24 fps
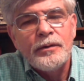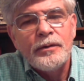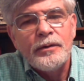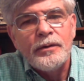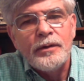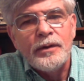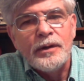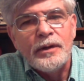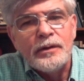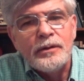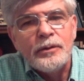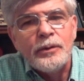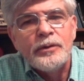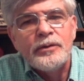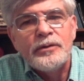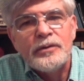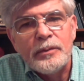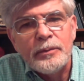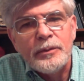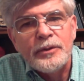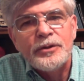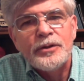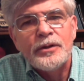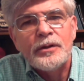into his
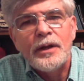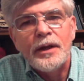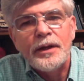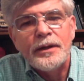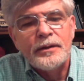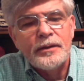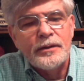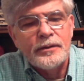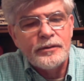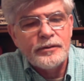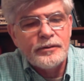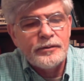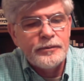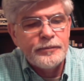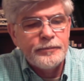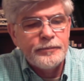image and likeness.